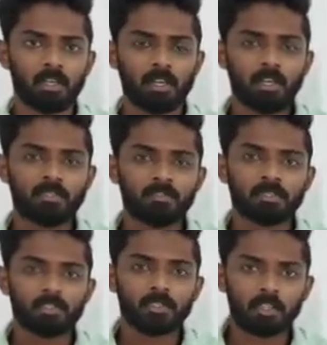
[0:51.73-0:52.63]
It is
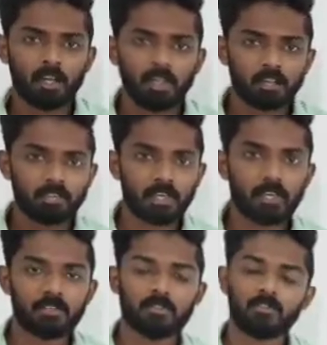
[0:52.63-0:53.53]
Tanya
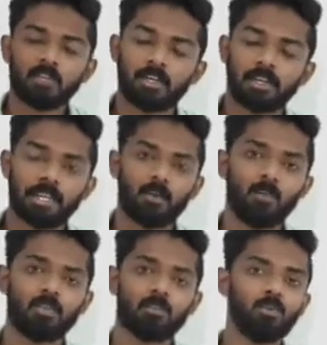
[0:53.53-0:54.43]
says that he
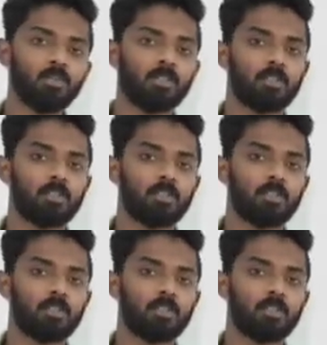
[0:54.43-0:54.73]
went to